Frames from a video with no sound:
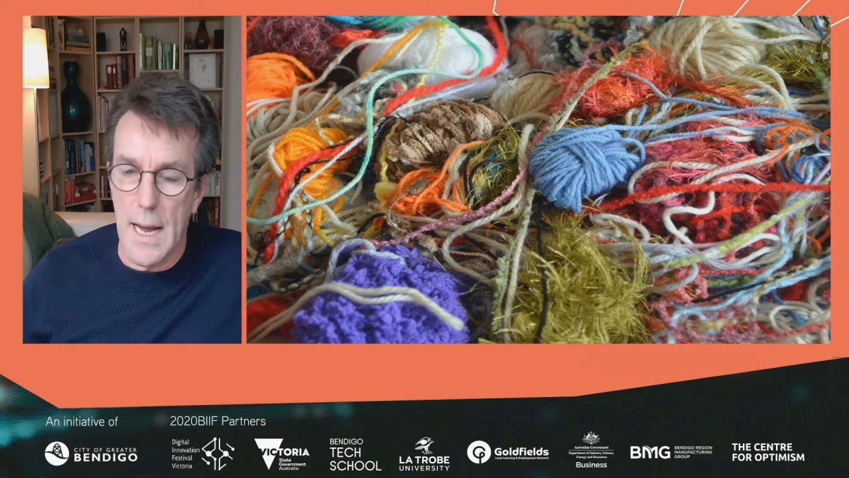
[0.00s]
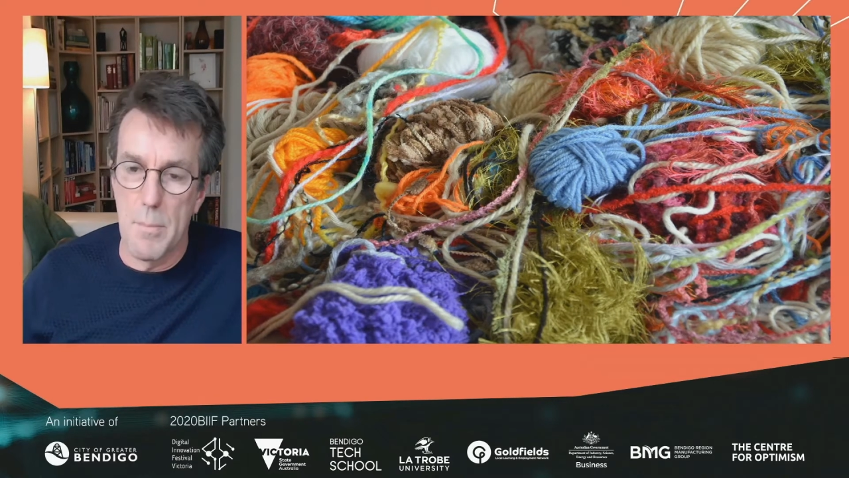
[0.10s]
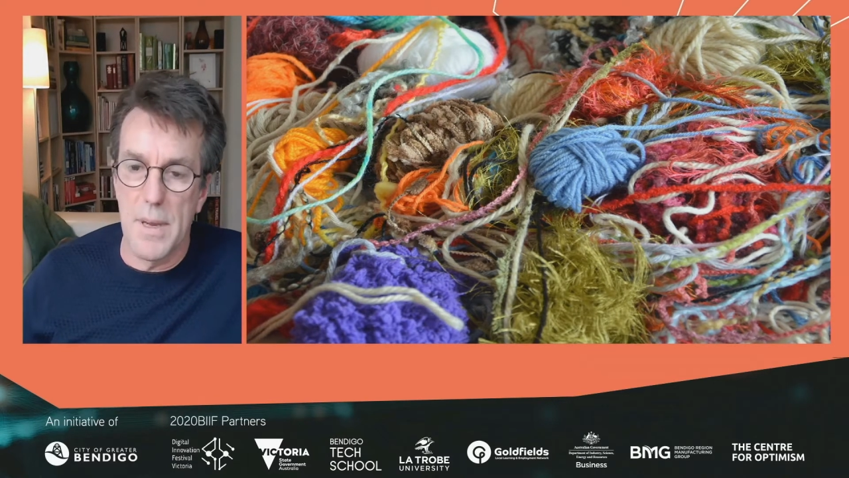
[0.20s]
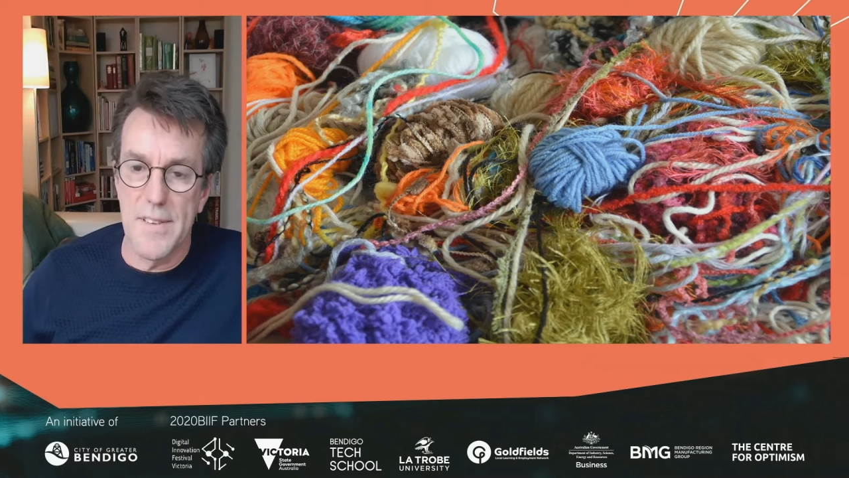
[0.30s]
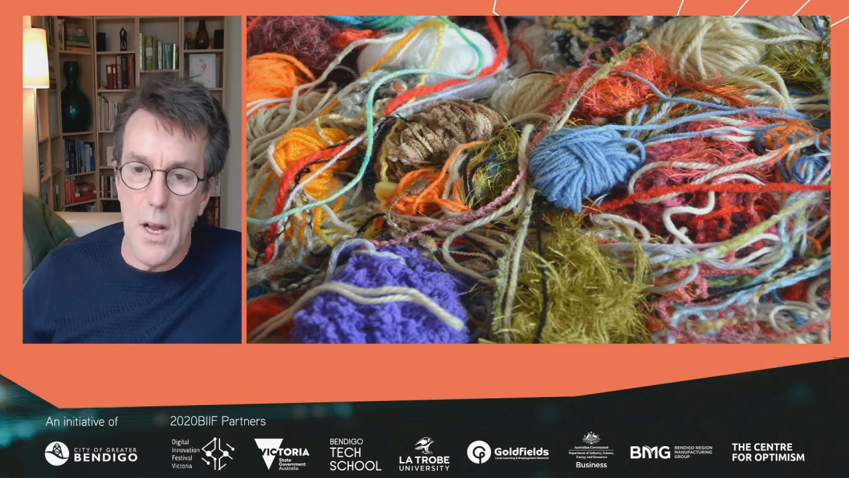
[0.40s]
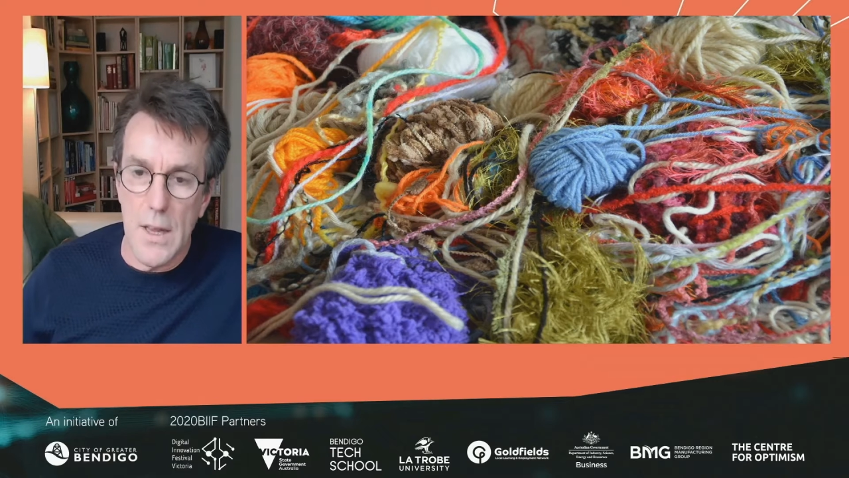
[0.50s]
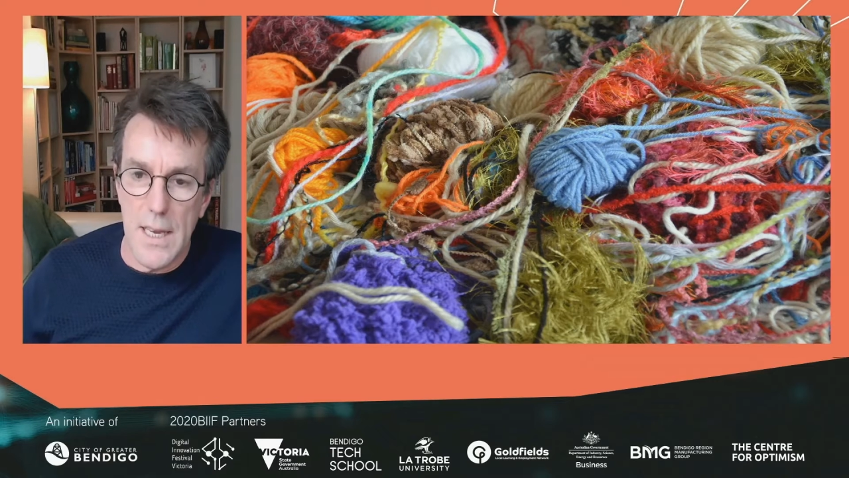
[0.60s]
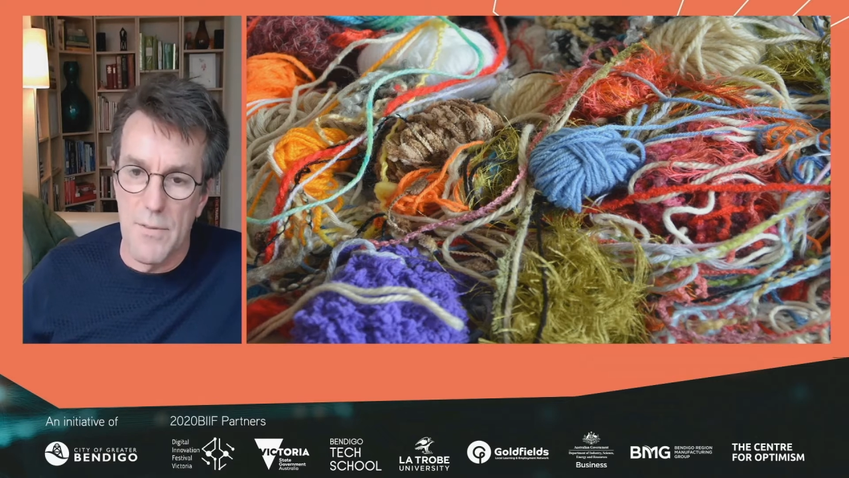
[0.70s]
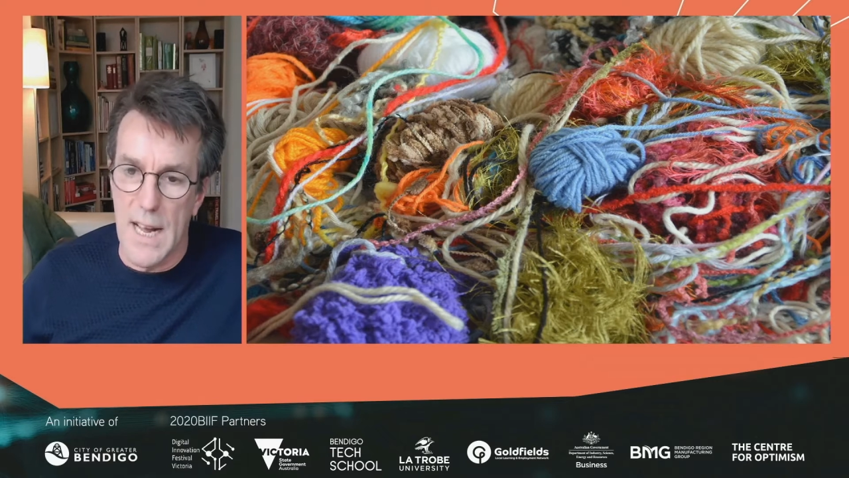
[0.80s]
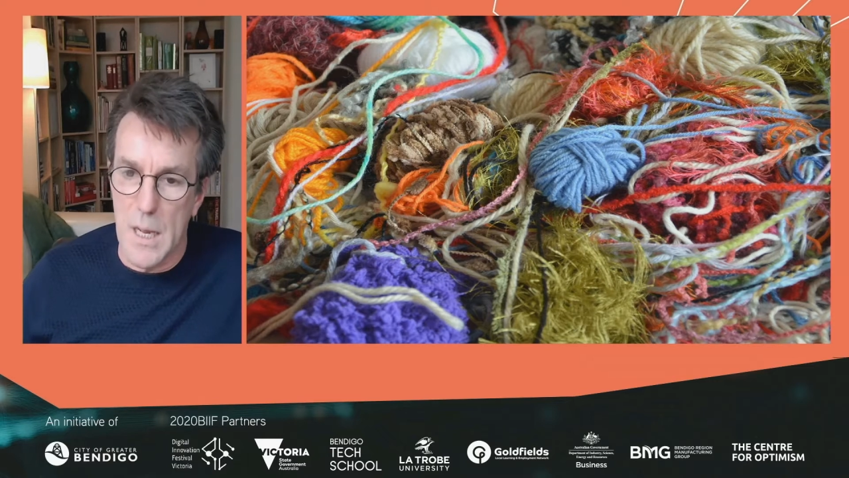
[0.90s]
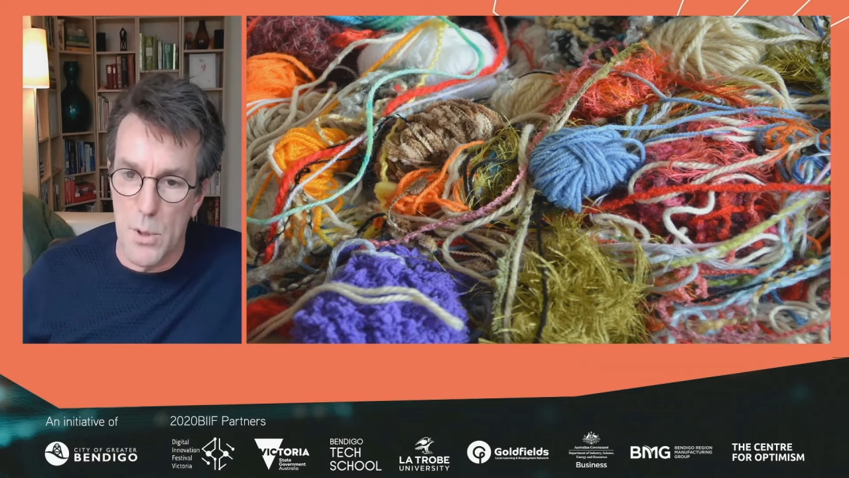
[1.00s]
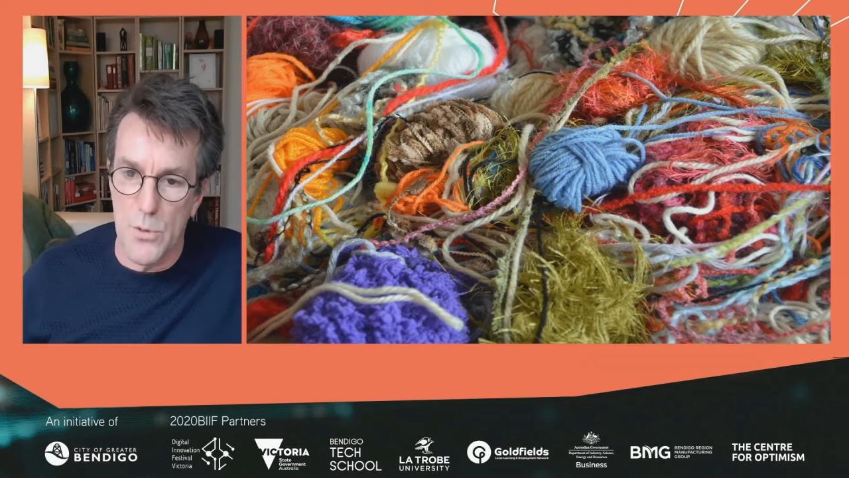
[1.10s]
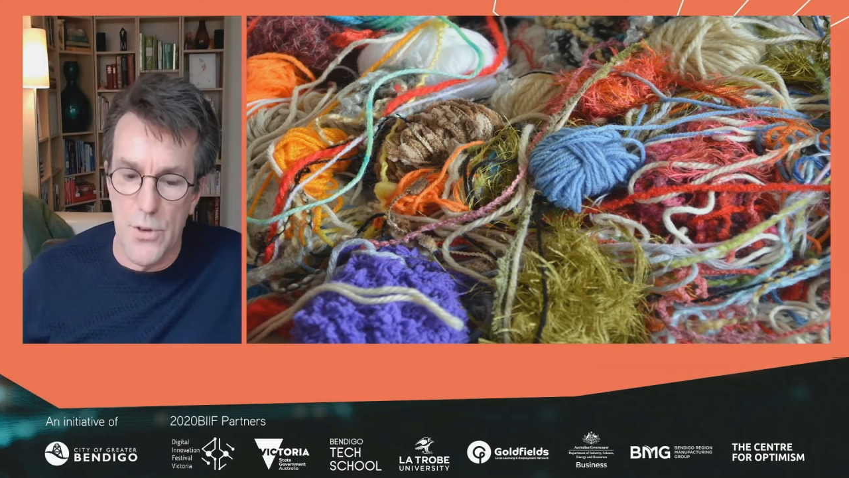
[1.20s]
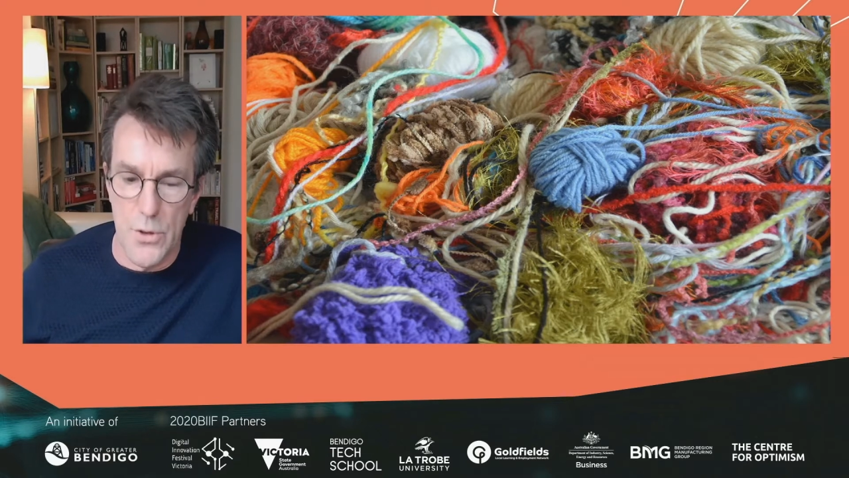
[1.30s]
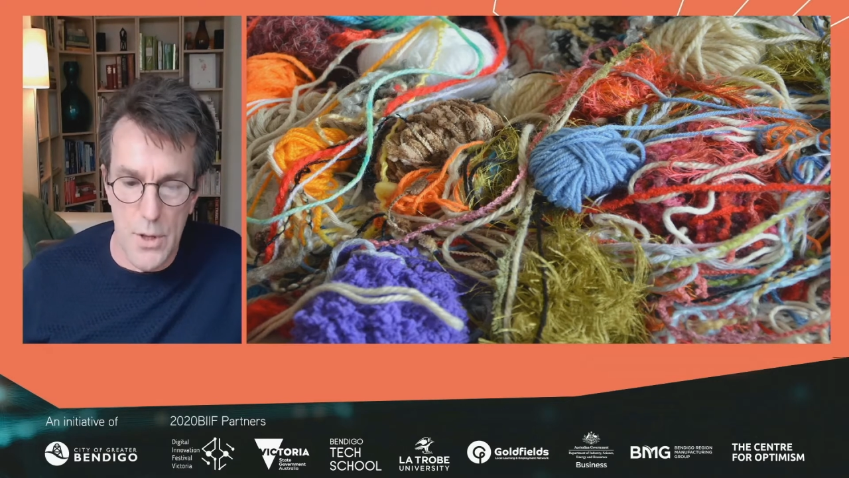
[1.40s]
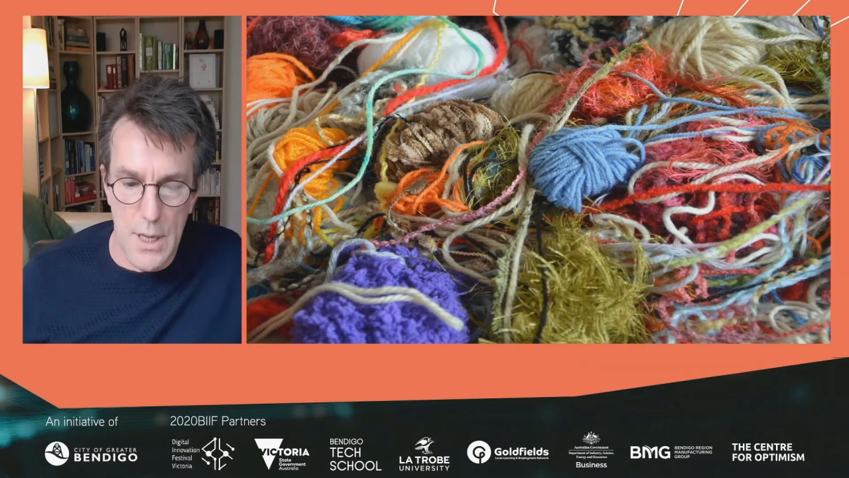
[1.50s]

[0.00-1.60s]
is only available to